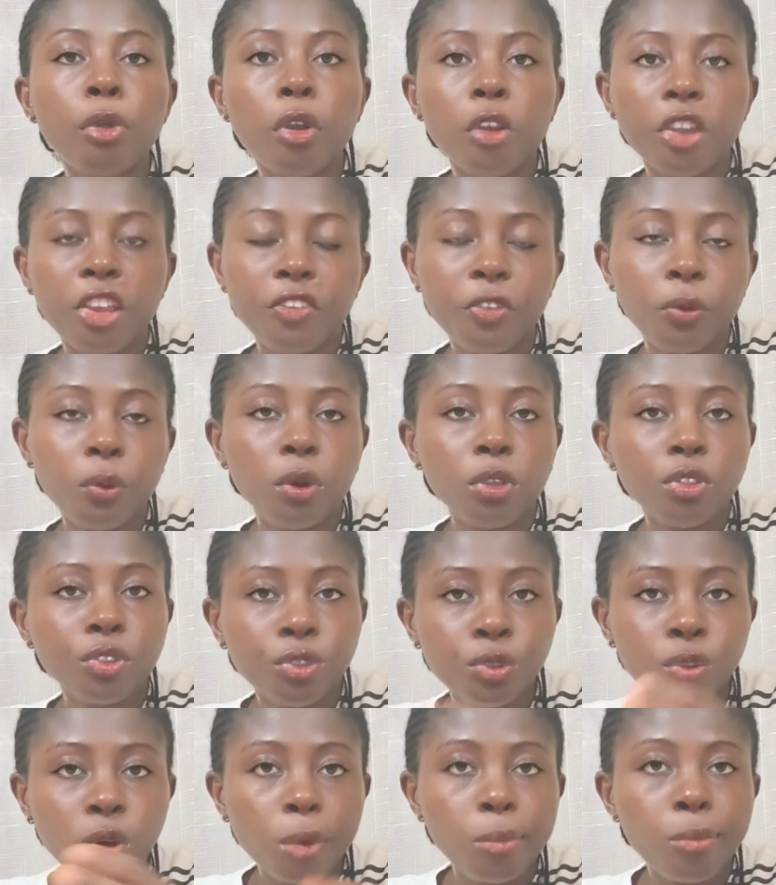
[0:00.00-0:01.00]
But if you
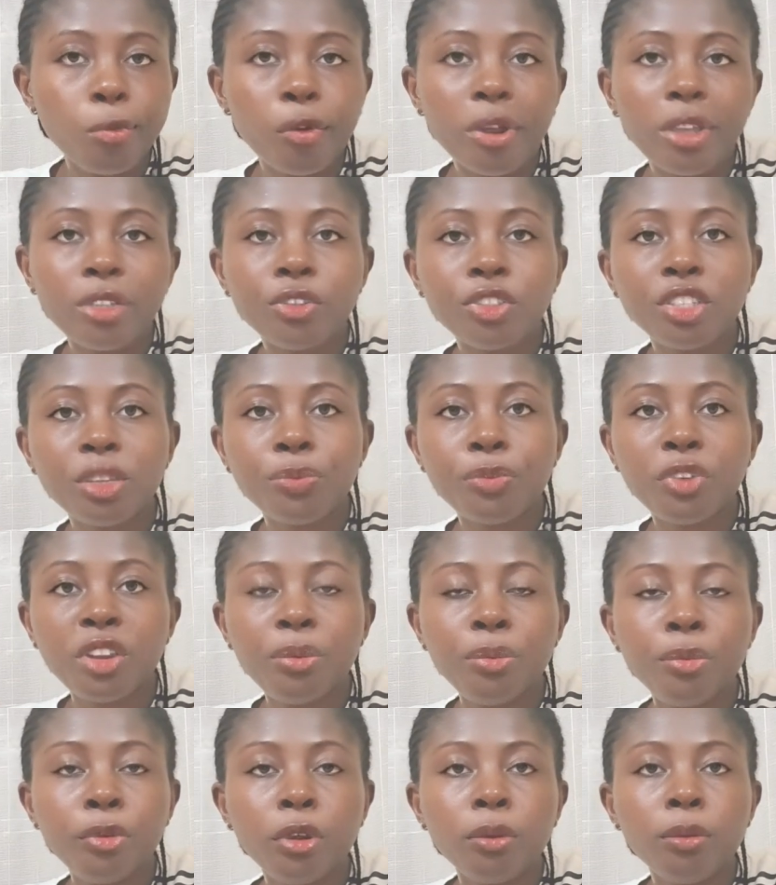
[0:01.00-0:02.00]
want to upgrade to the
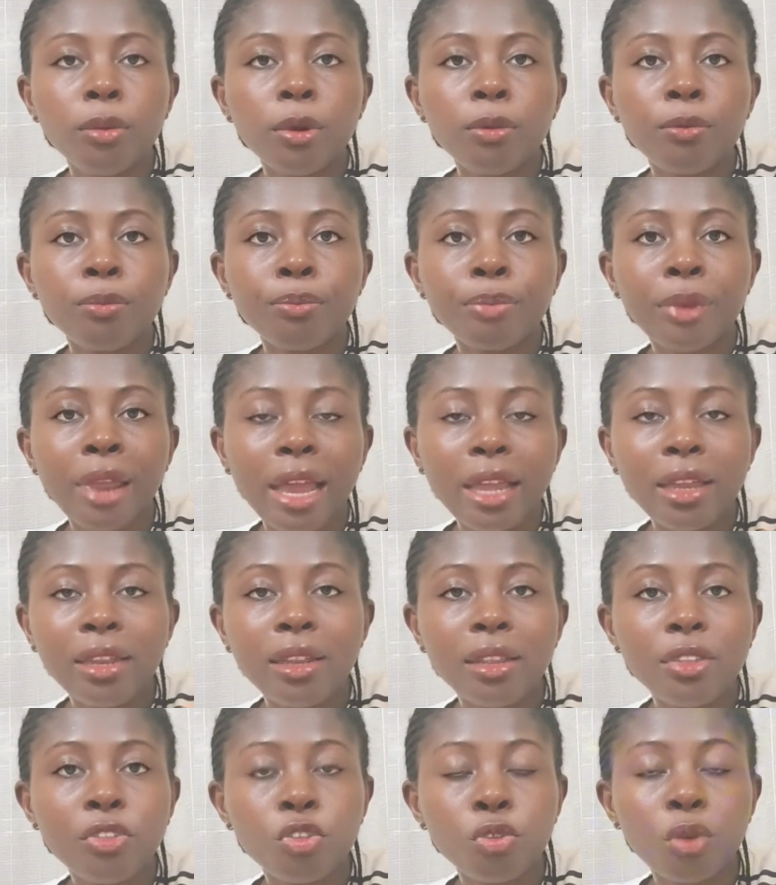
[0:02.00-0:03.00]
premium
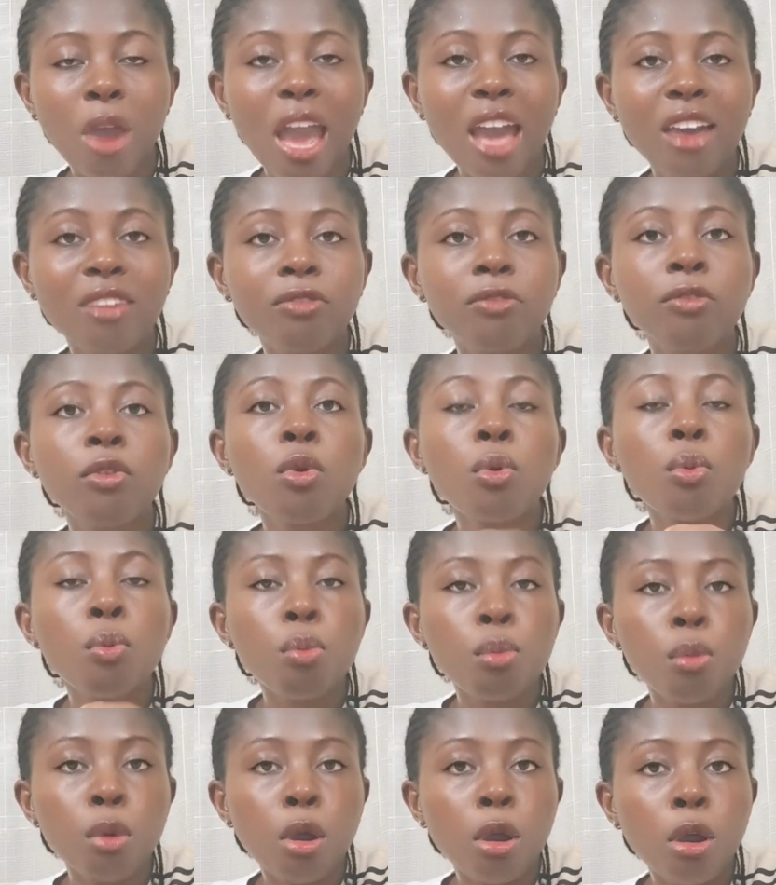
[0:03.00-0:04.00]
plan to have
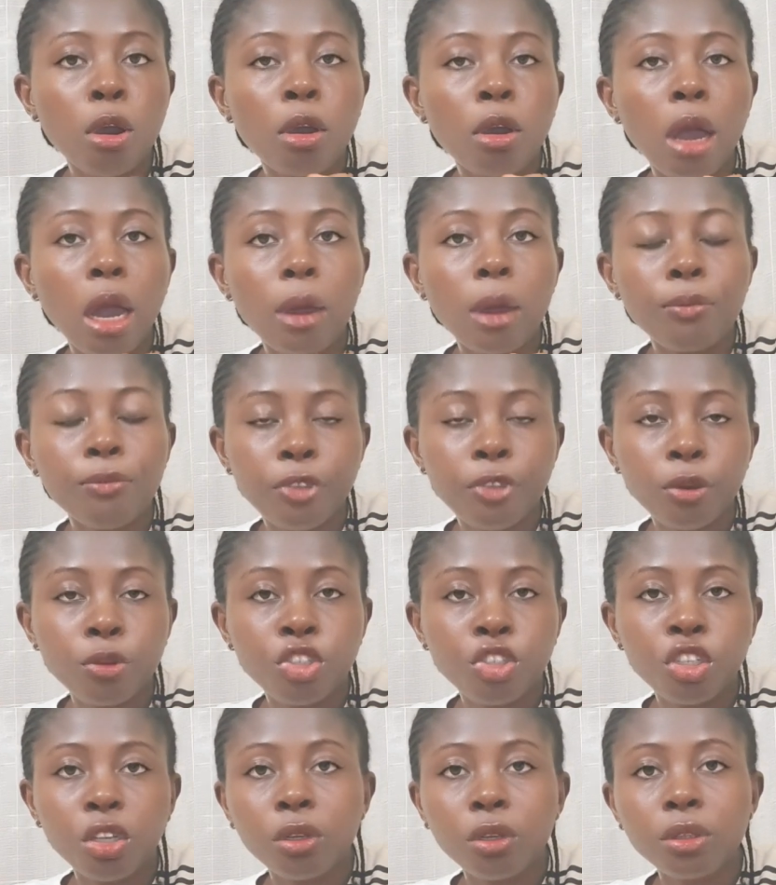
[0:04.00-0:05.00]
more
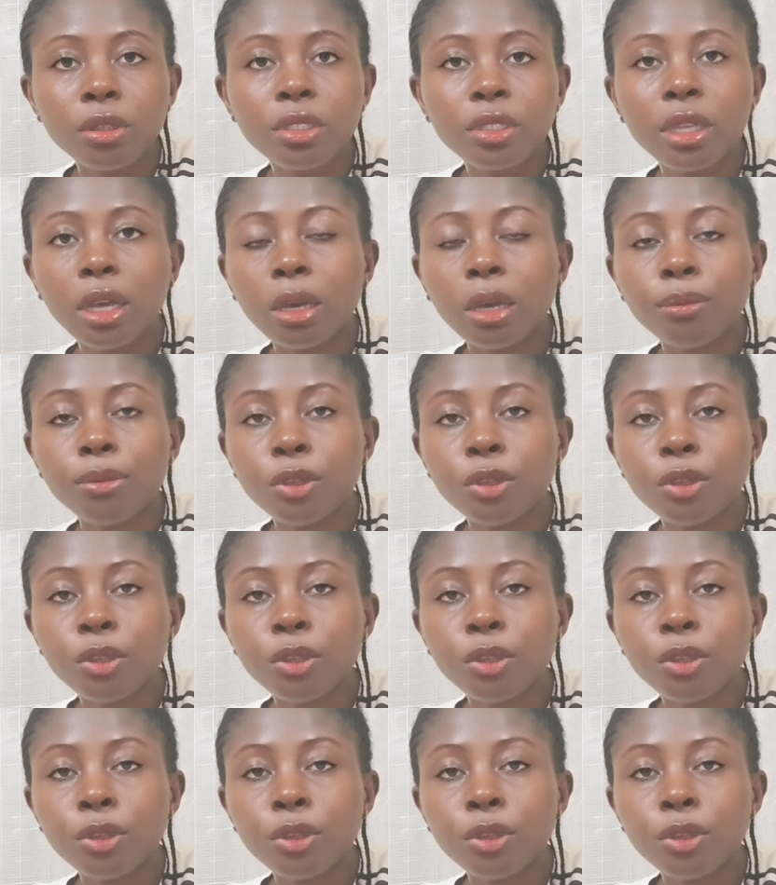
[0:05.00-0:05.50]
features